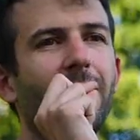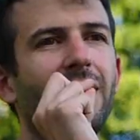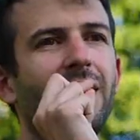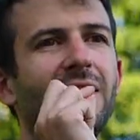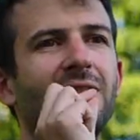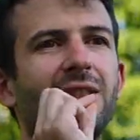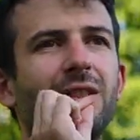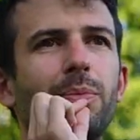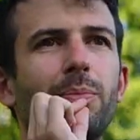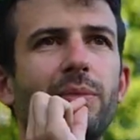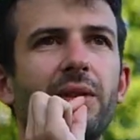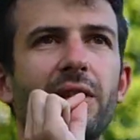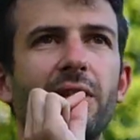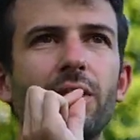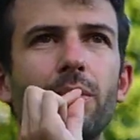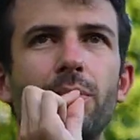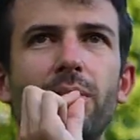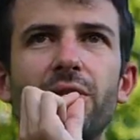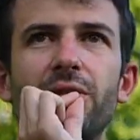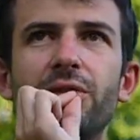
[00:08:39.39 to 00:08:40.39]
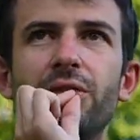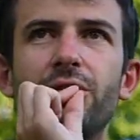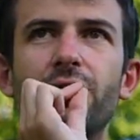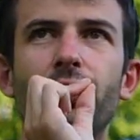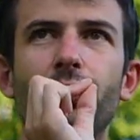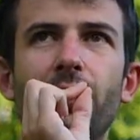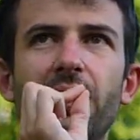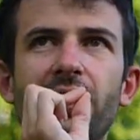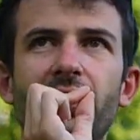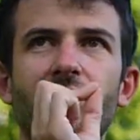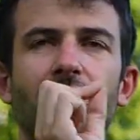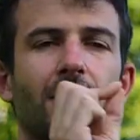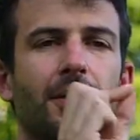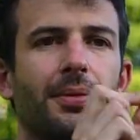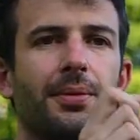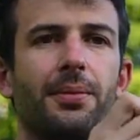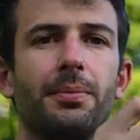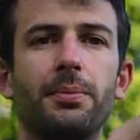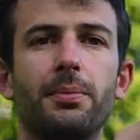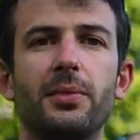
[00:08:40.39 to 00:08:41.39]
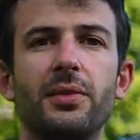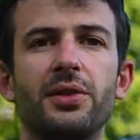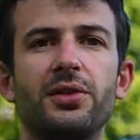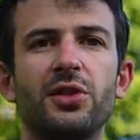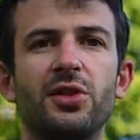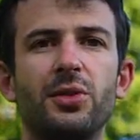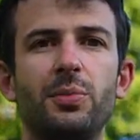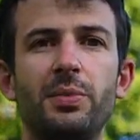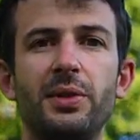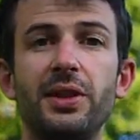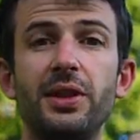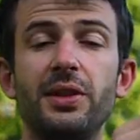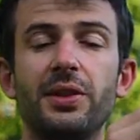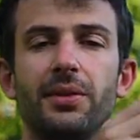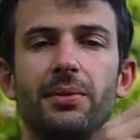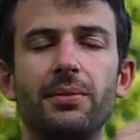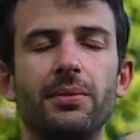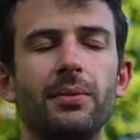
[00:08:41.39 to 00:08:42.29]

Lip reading: let's speak about the sweet stuff, the speed.